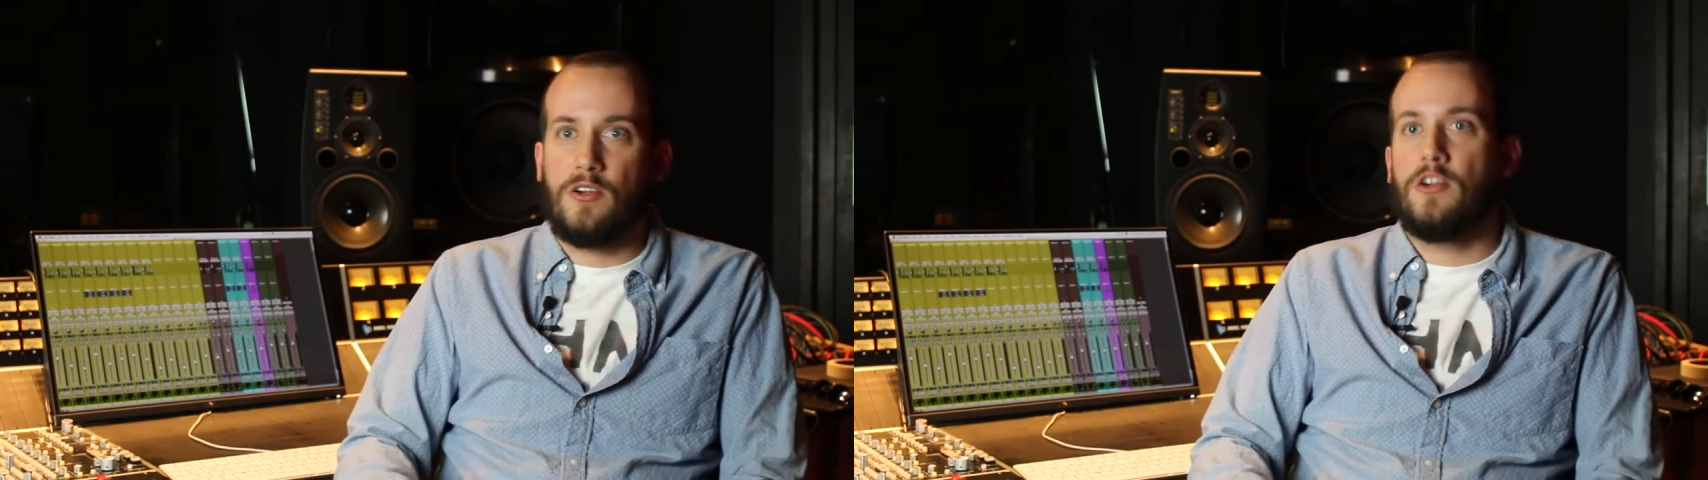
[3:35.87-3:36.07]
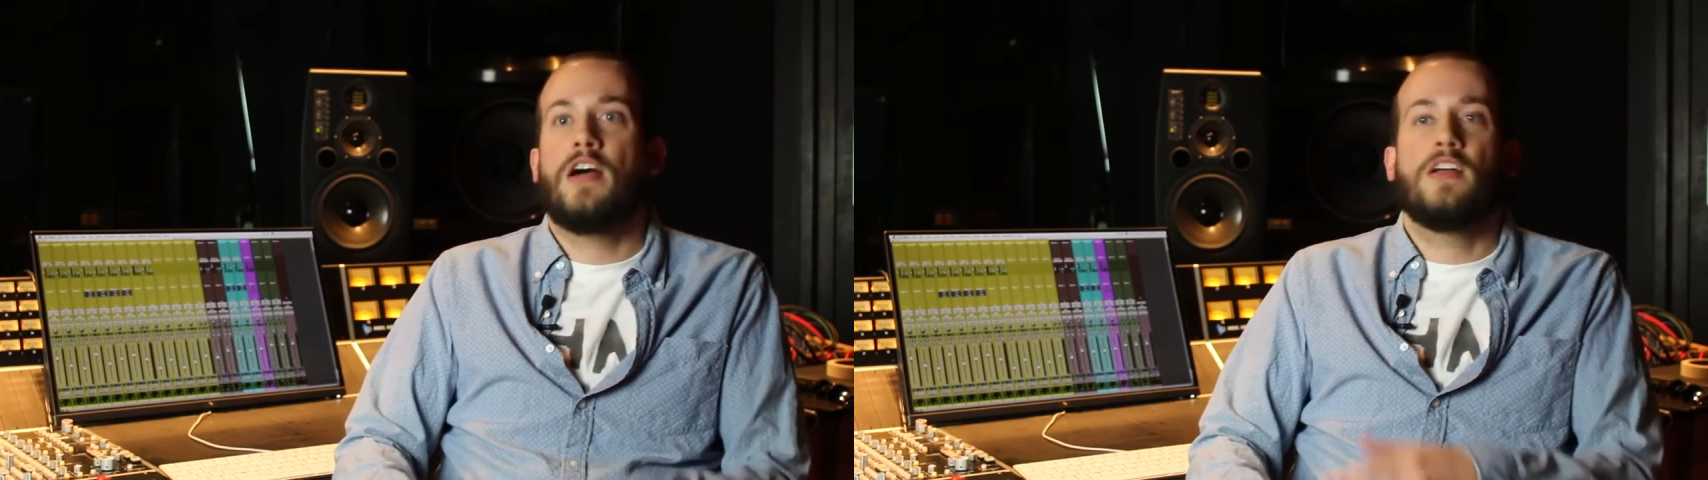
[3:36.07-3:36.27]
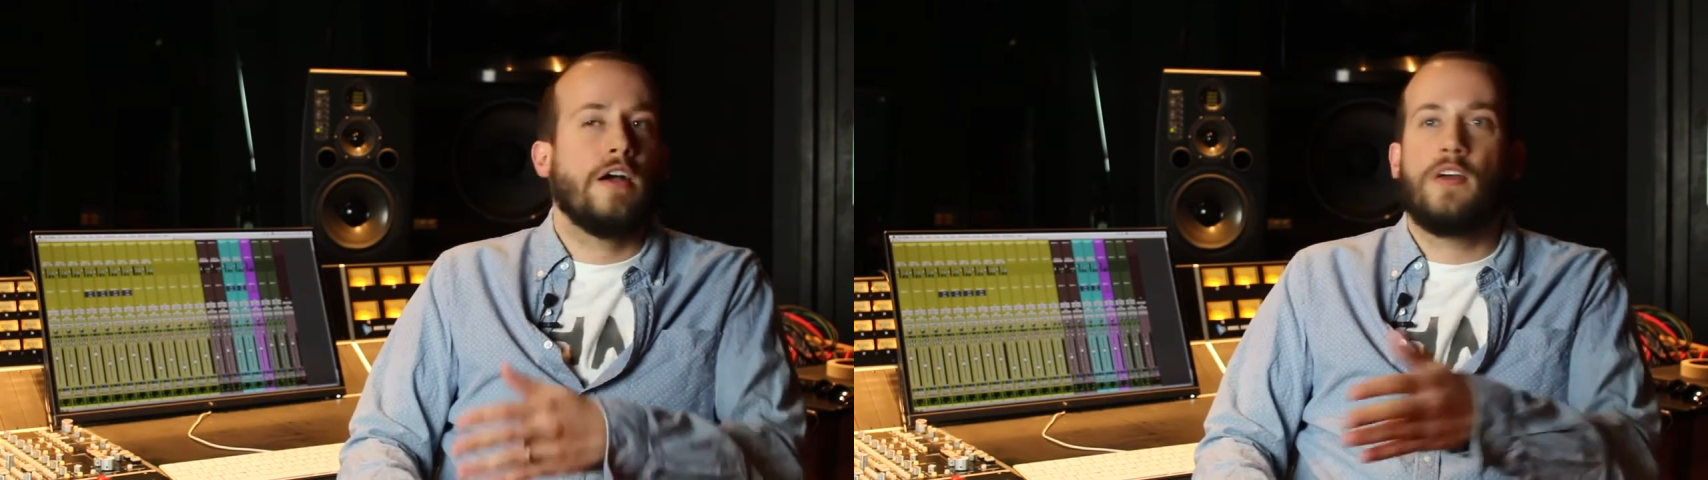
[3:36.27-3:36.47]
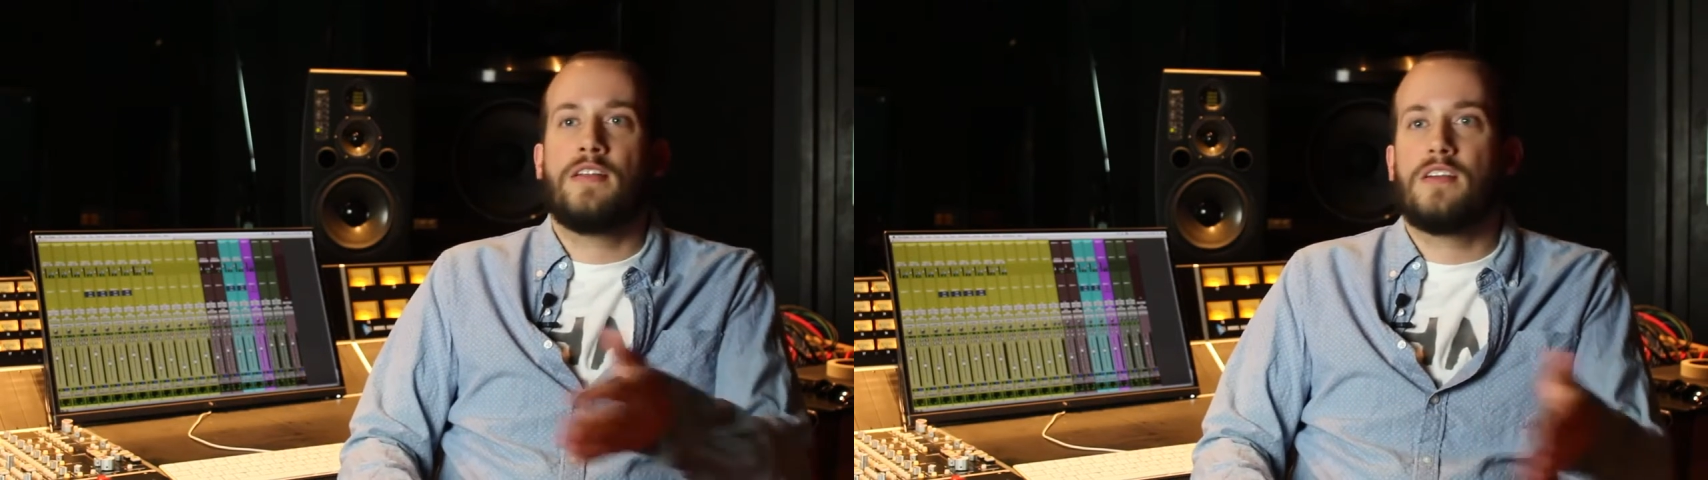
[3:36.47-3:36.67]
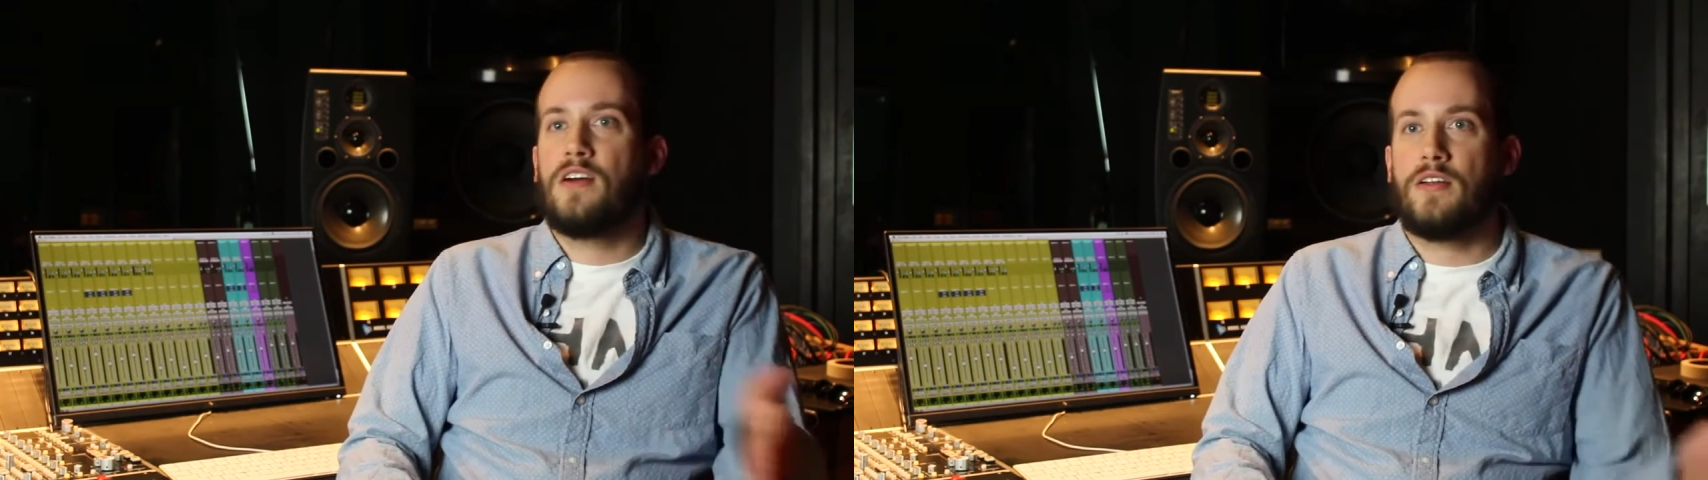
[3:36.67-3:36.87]
or I only
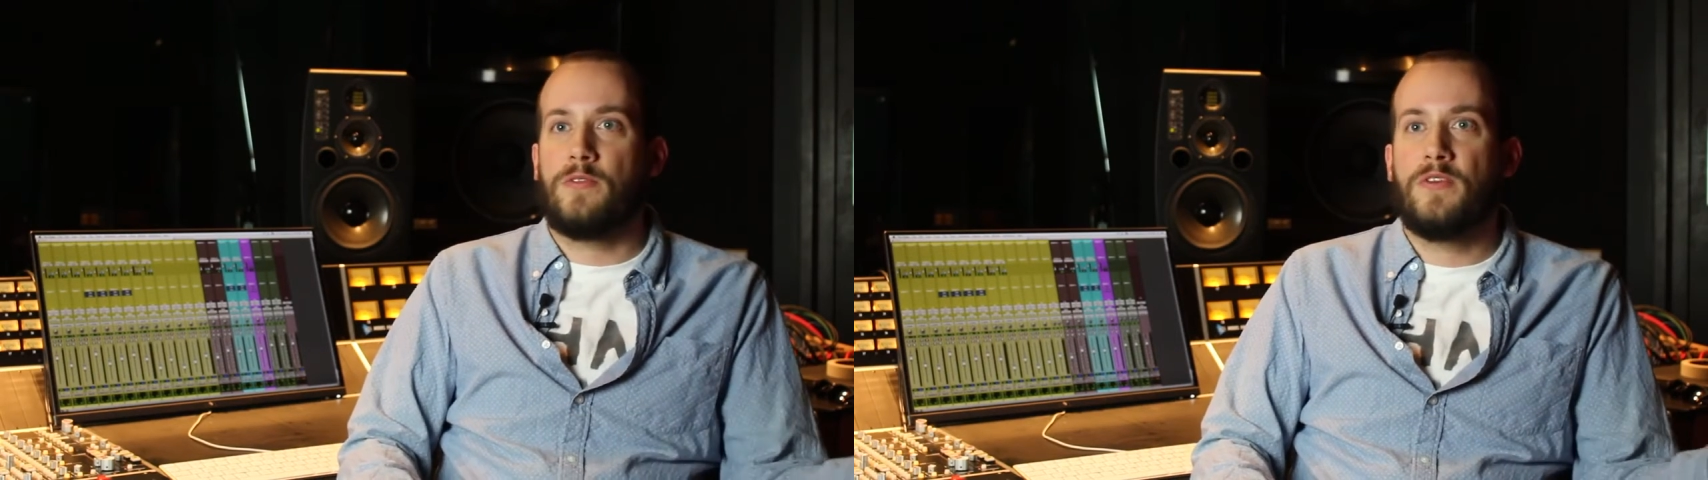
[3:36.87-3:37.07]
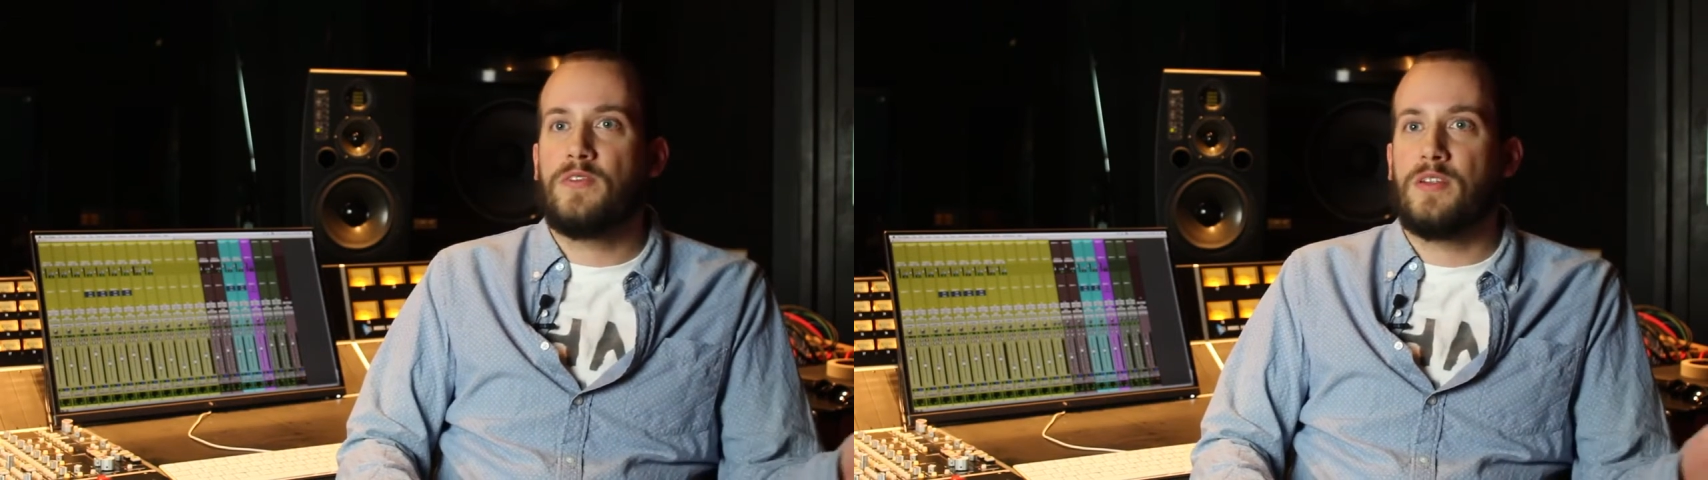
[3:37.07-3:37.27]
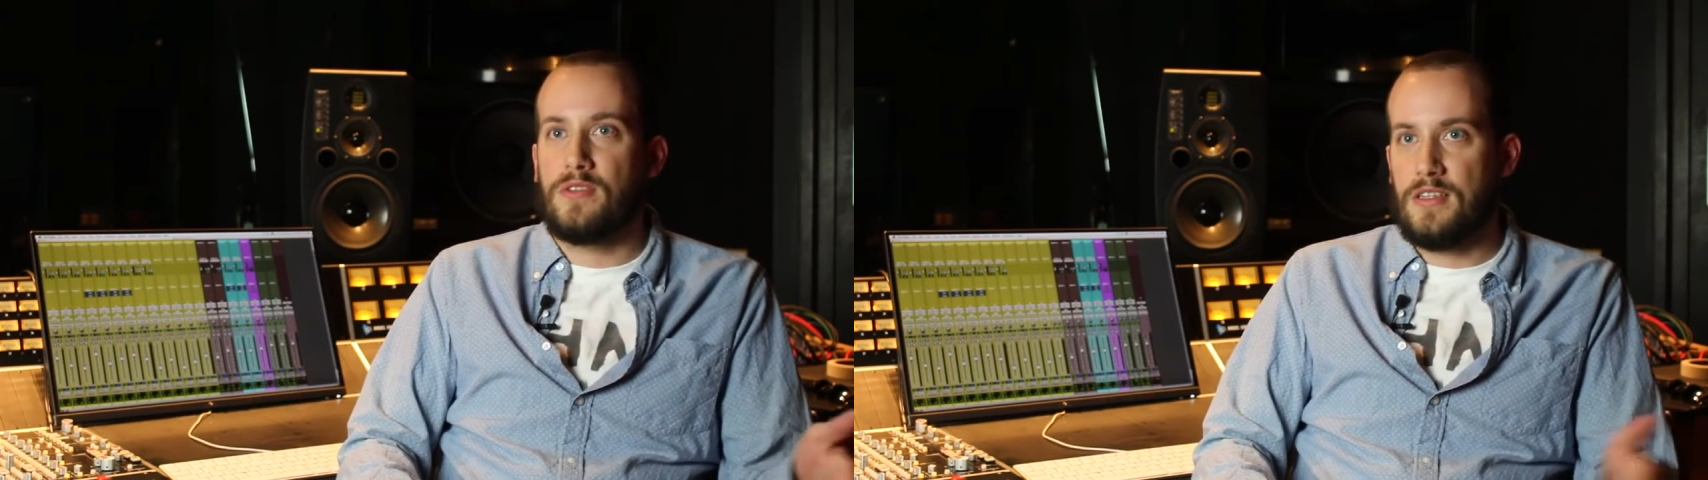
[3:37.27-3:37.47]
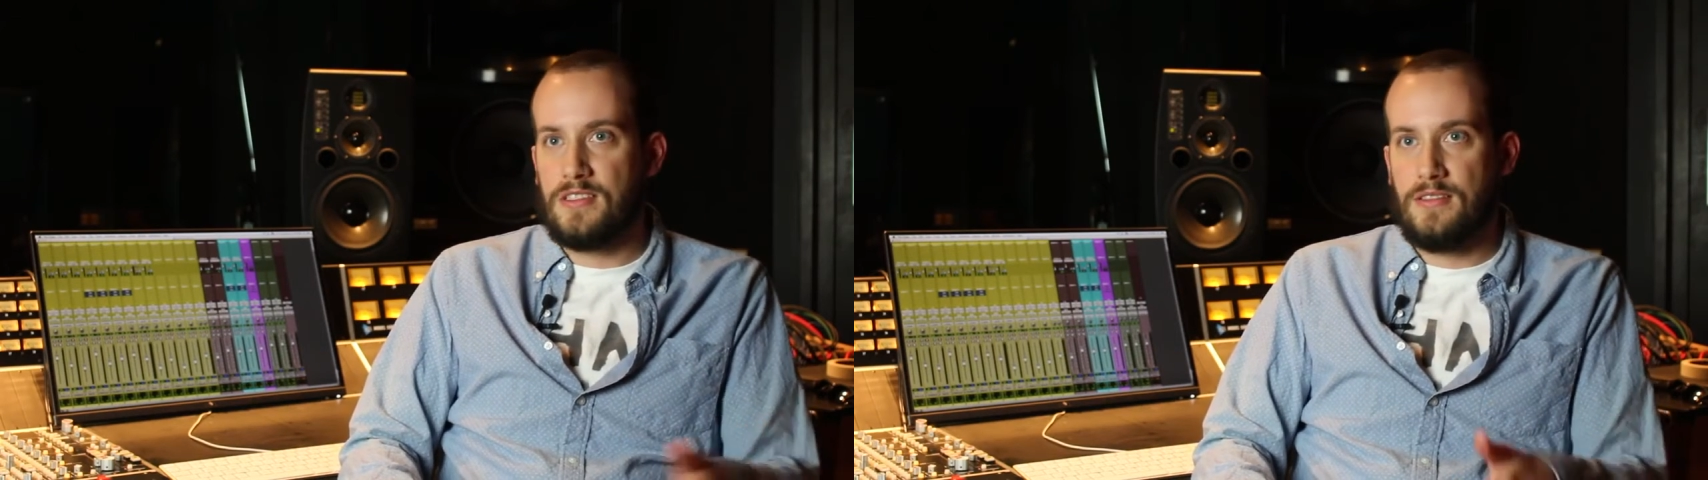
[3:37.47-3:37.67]
have to go down to 50 with this.